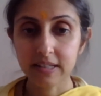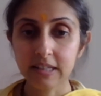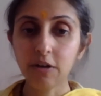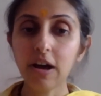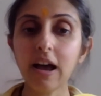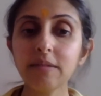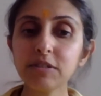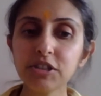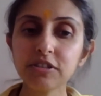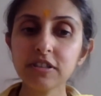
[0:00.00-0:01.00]
Now,
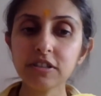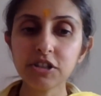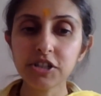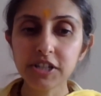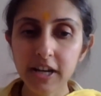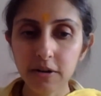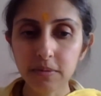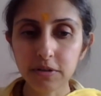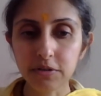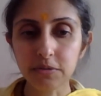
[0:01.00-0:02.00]
I'm just going to share
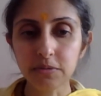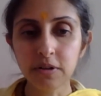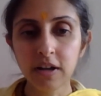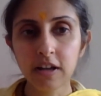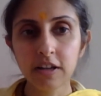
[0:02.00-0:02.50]
with you,